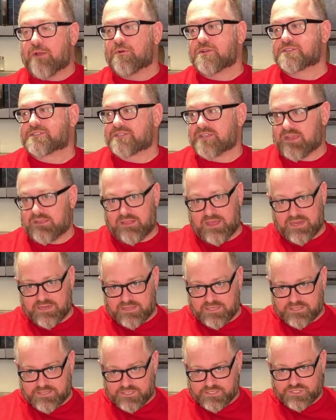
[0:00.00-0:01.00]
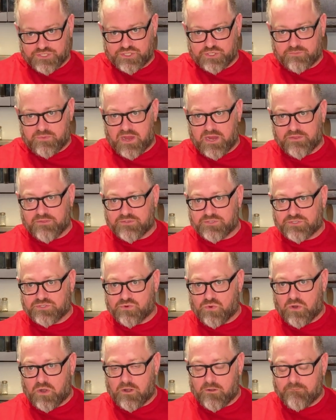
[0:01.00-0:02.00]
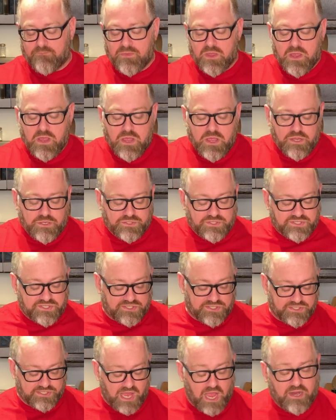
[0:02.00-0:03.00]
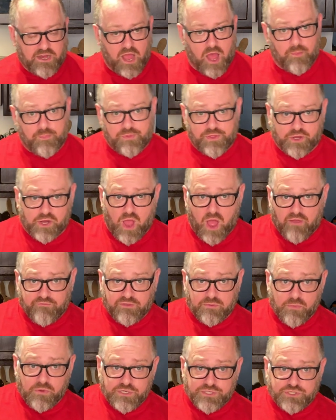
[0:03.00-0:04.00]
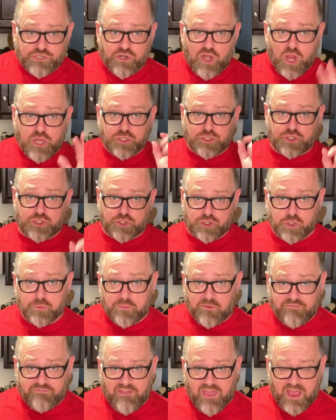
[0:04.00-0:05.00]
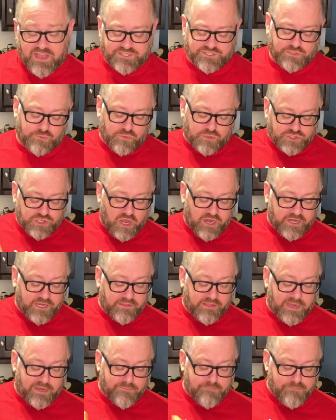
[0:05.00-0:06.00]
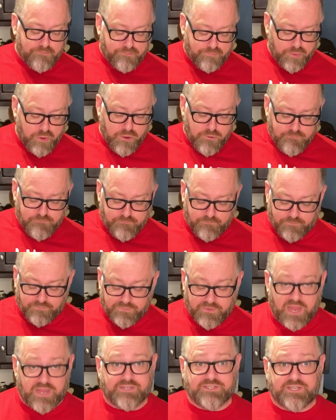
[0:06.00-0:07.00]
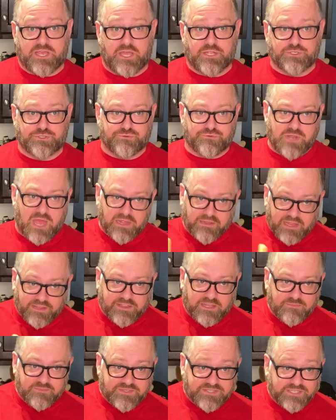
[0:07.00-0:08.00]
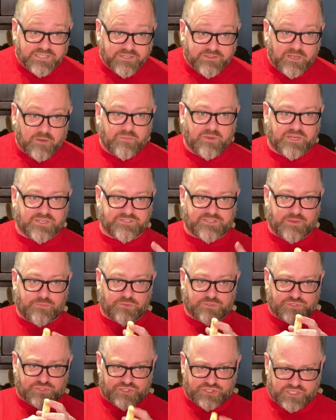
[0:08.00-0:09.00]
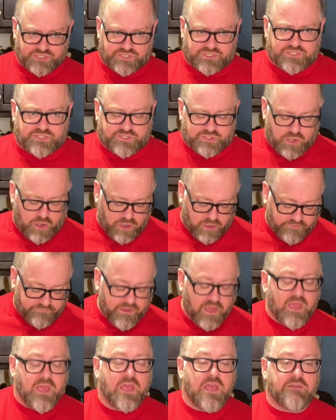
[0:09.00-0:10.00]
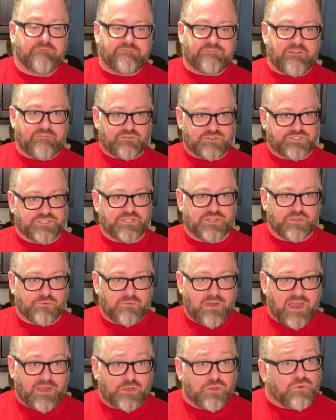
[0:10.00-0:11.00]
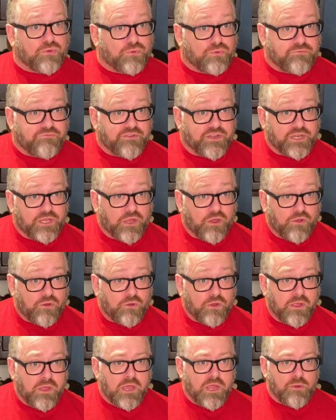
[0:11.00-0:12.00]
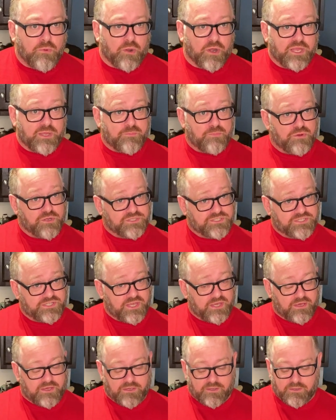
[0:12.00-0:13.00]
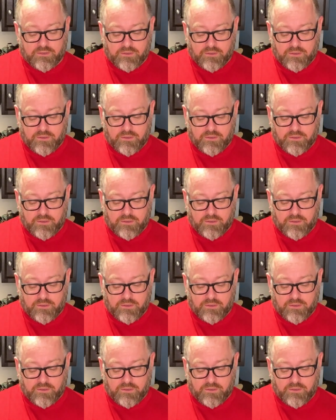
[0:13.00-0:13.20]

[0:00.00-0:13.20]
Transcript: ones that I like this that you buy in the store, suck up the coffee moisture super fast. So we're talking like boop and done. Do not let them sit in there because they will just dissolve. If you've ever seen the raccoon video where he puts the